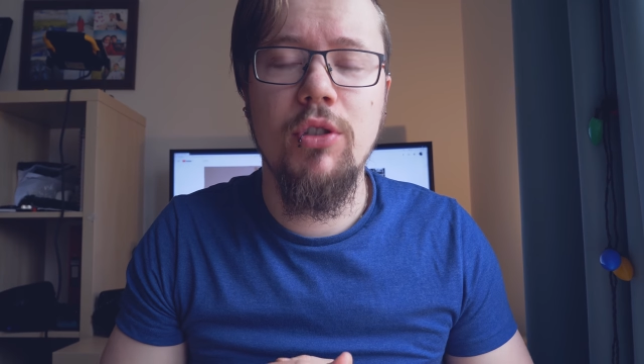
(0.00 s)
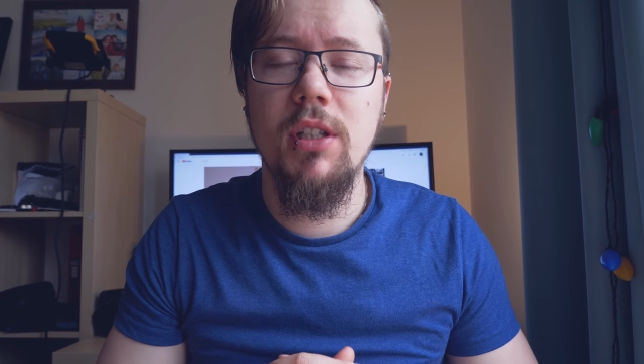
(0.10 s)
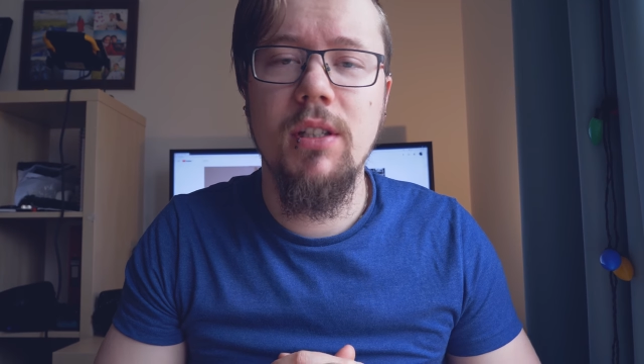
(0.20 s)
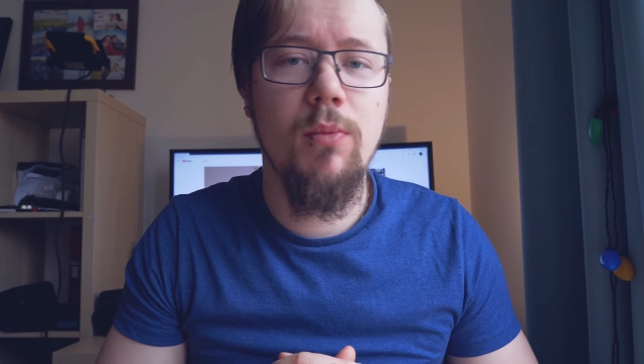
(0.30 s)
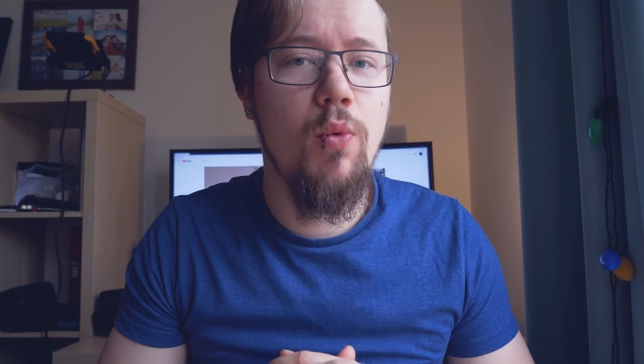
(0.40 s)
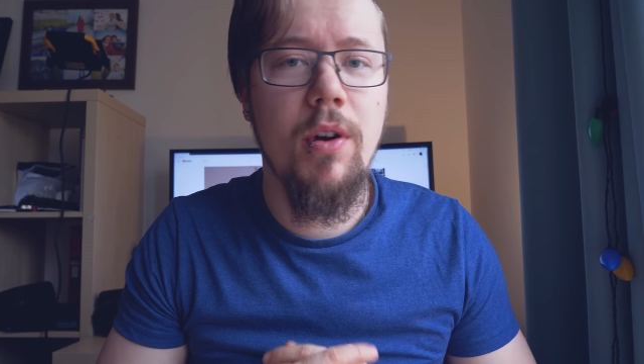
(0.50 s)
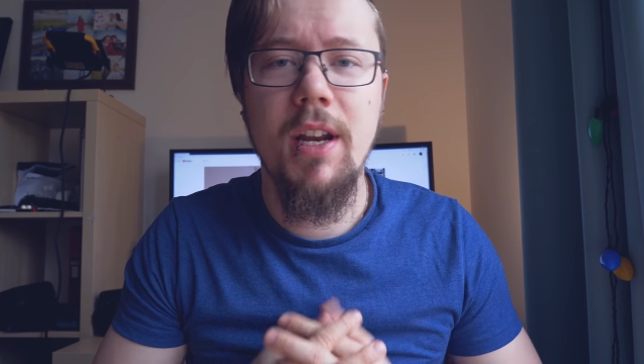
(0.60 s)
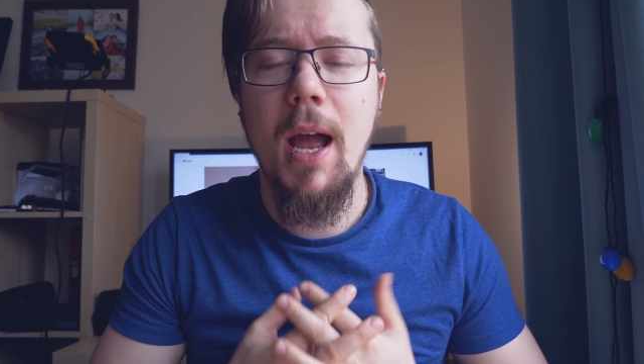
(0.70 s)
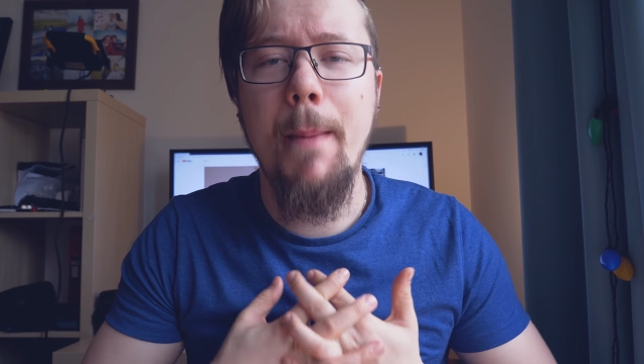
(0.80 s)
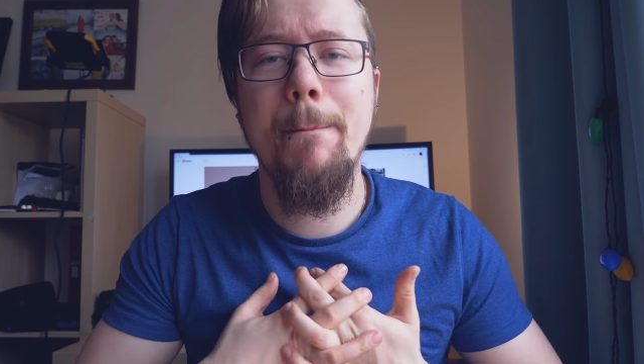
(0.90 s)
She's
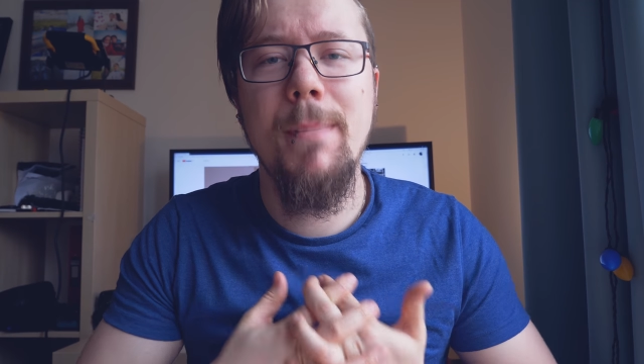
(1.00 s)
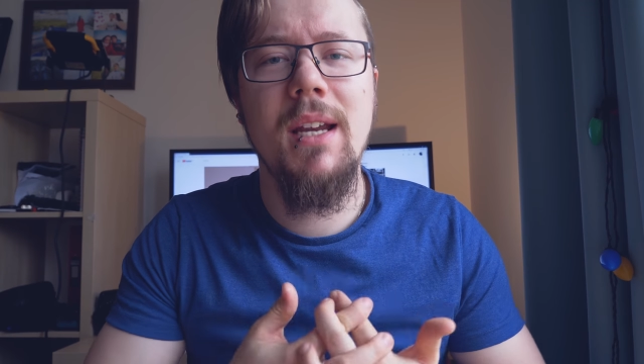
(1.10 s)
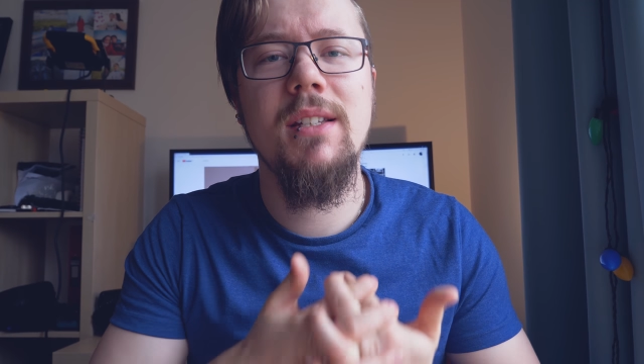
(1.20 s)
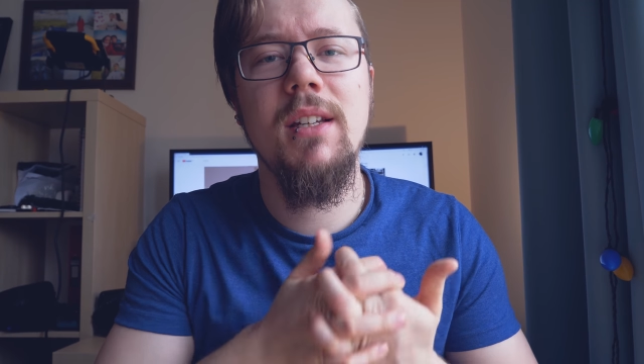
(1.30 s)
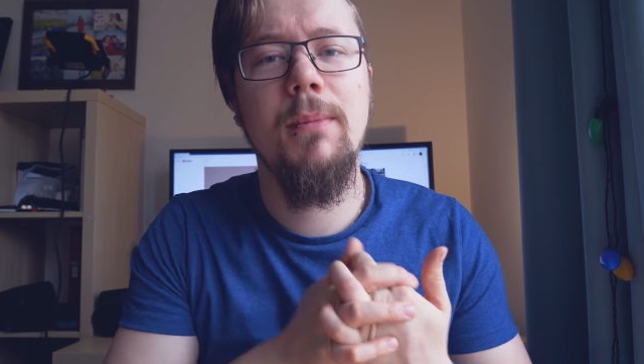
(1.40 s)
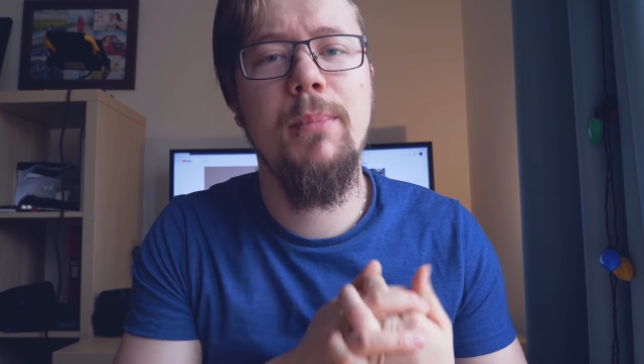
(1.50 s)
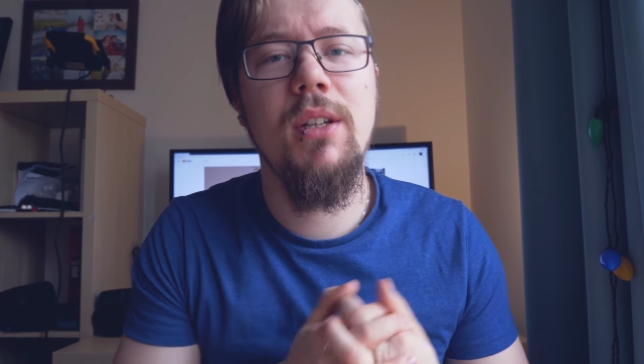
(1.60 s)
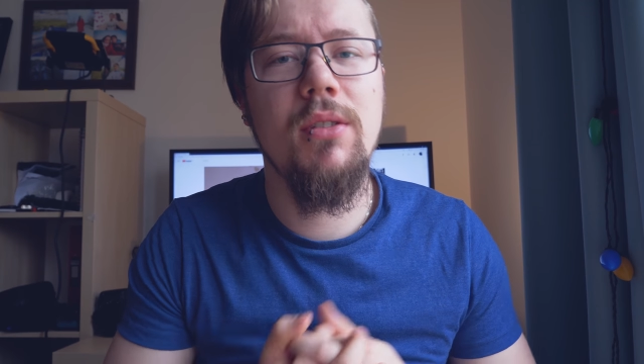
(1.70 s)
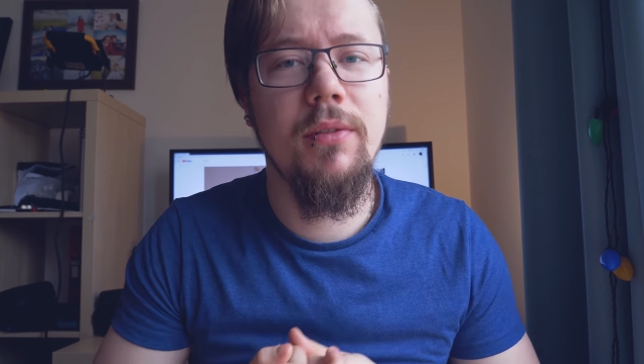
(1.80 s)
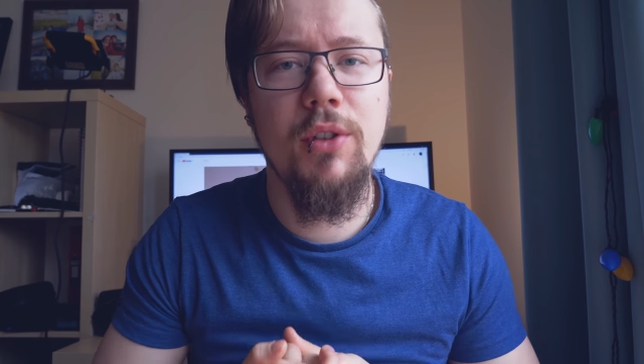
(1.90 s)
one amazing
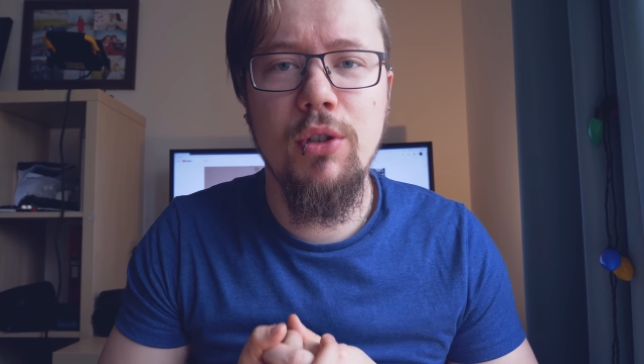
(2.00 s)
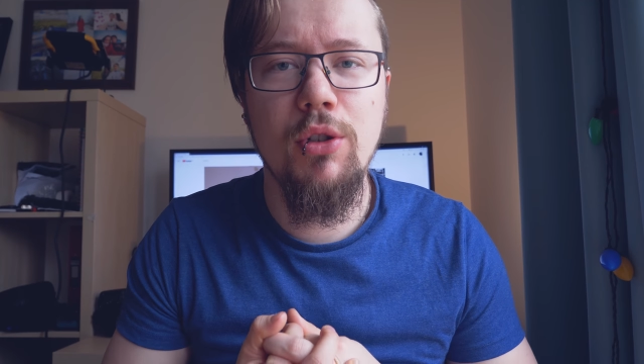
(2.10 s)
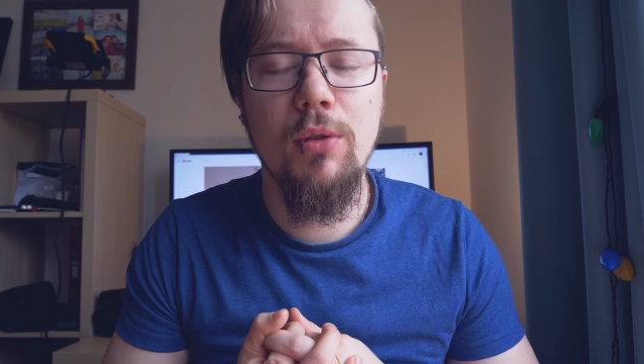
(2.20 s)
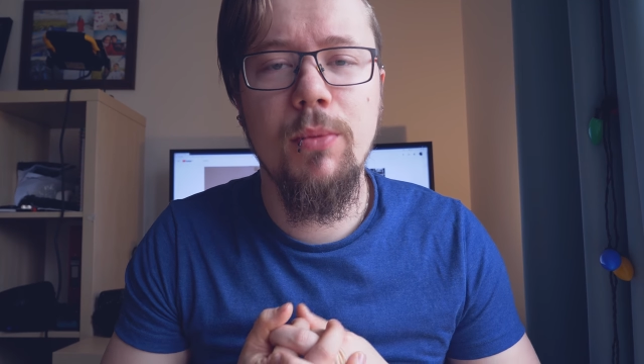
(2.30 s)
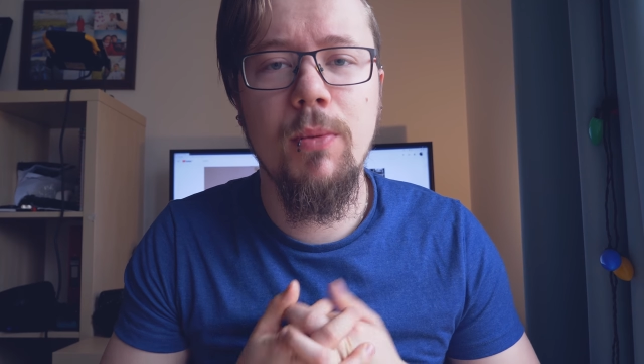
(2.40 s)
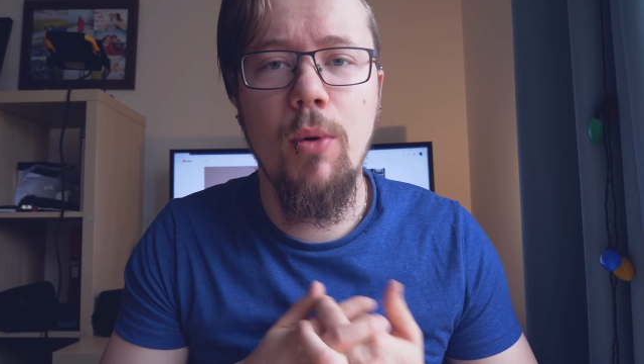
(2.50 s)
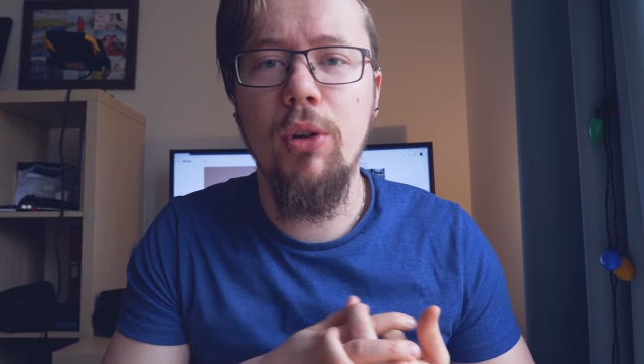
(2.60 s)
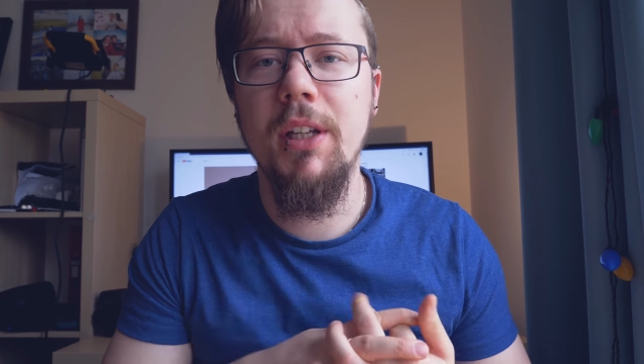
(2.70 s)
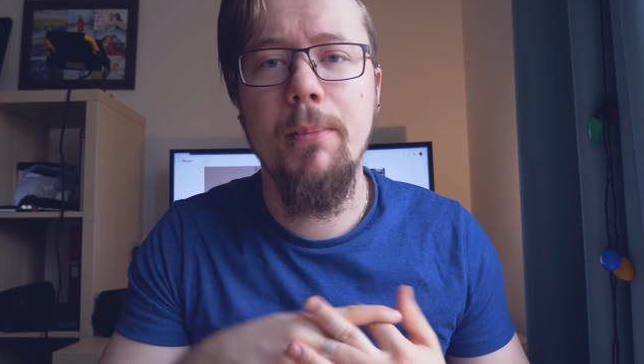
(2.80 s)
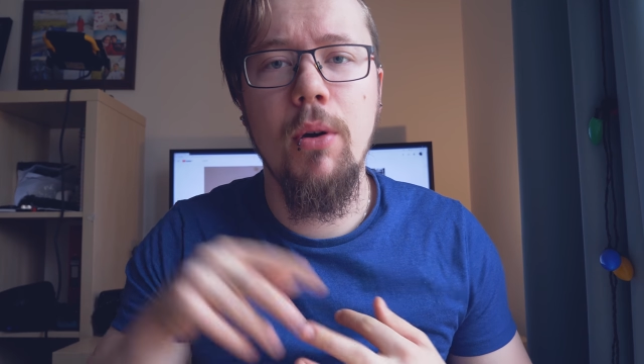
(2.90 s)
piece of YouTuber,
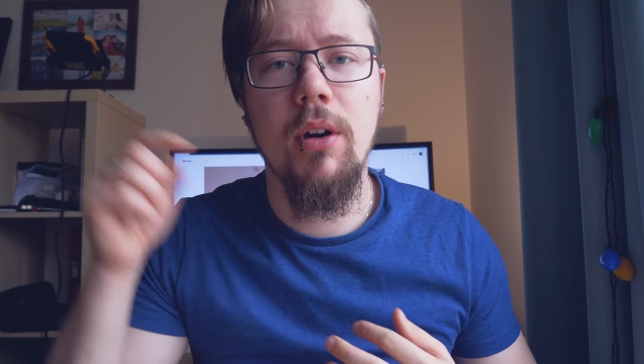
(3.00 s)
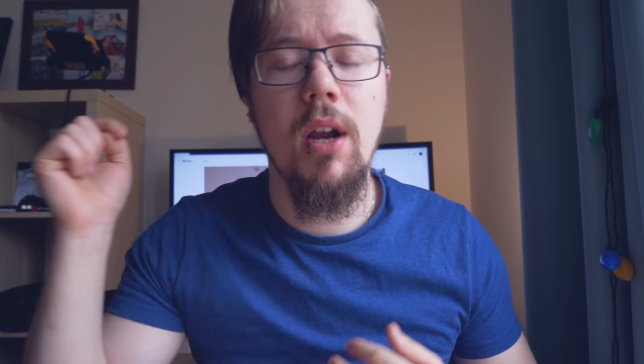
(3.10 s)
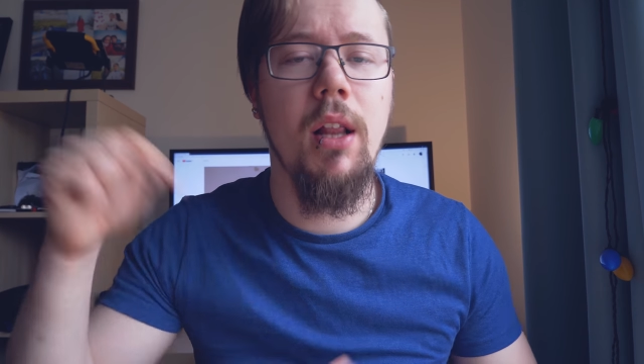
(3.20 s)
Molly Burke.